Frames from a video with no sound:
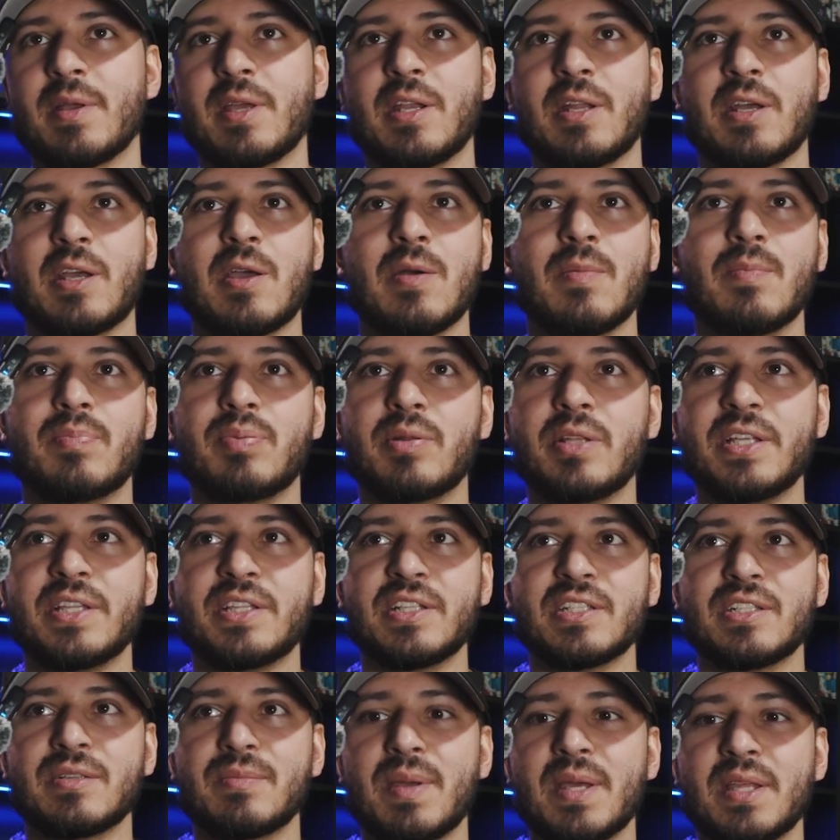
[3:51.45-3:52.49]
going to complete
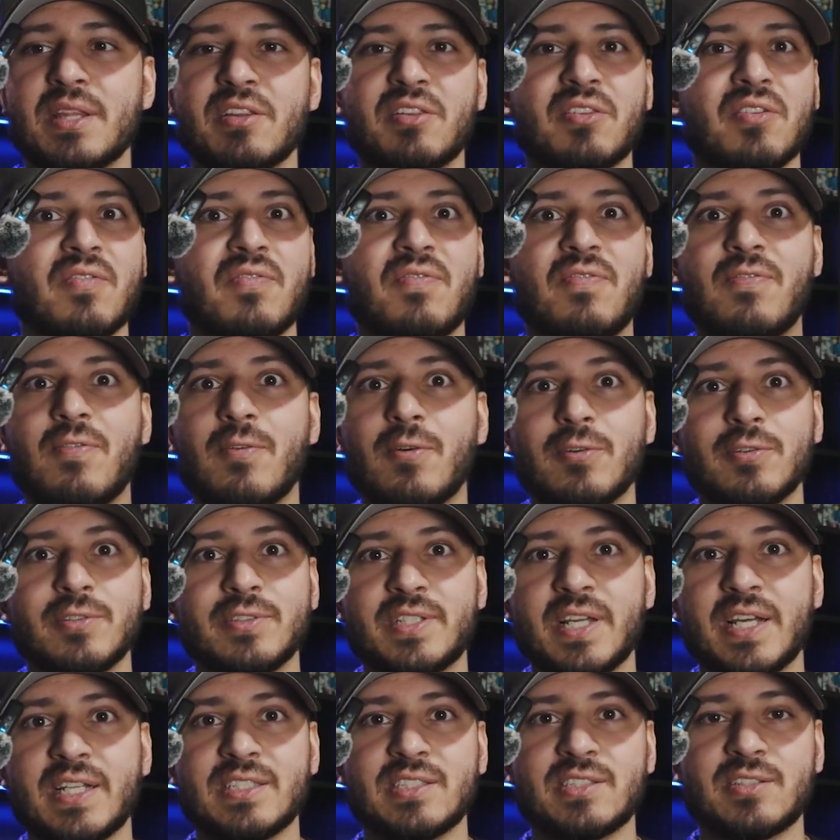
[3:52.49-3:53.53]
this and make this a full
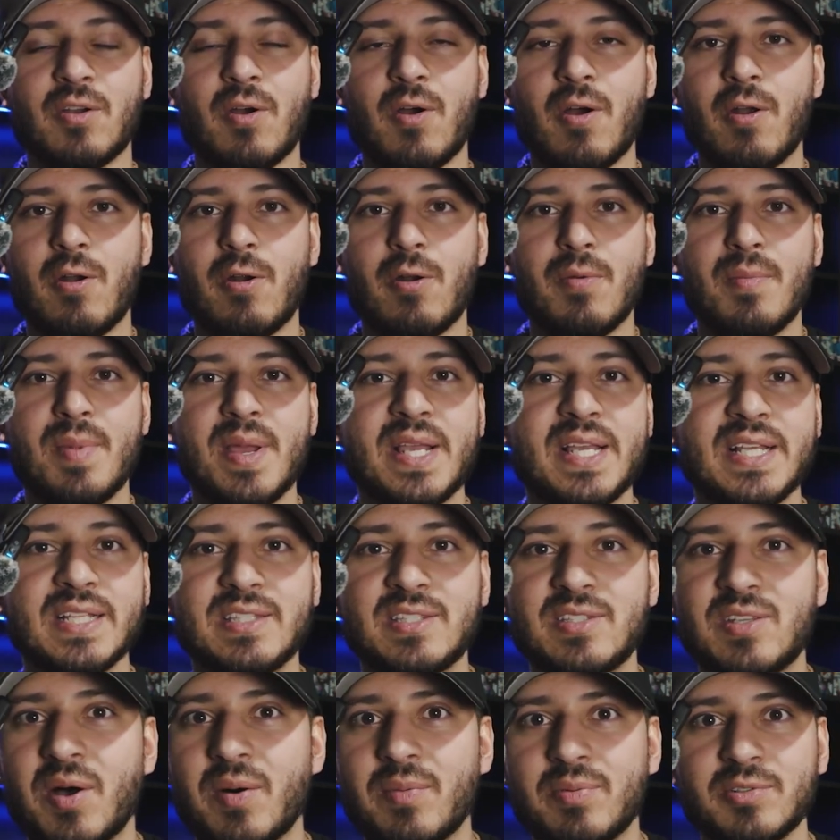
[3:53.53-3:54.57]
Death Star or make
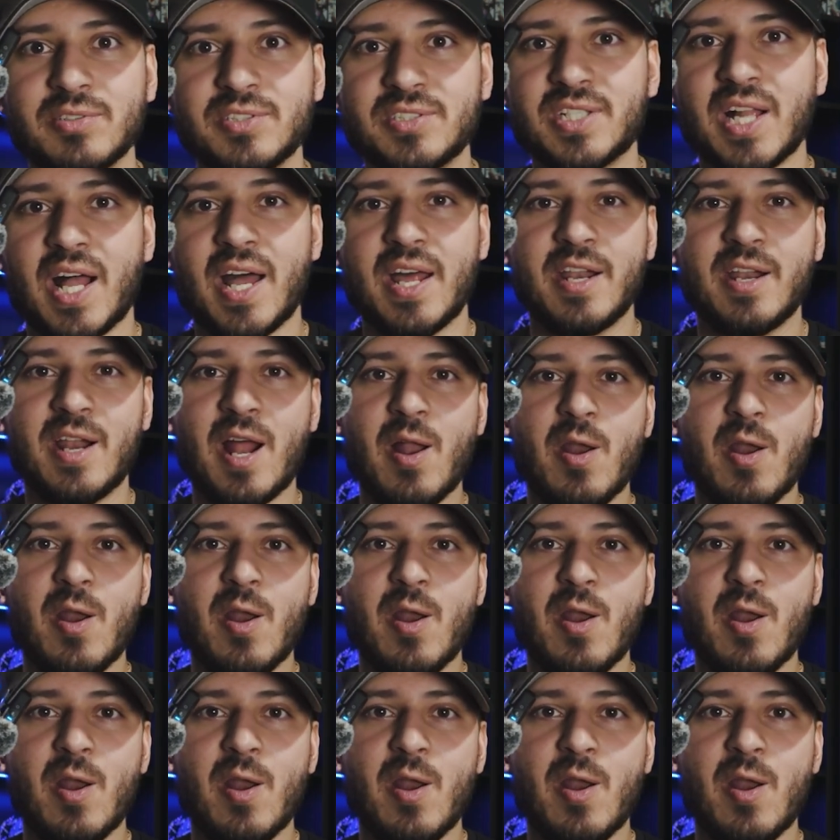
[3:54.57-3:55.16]
it double-sided.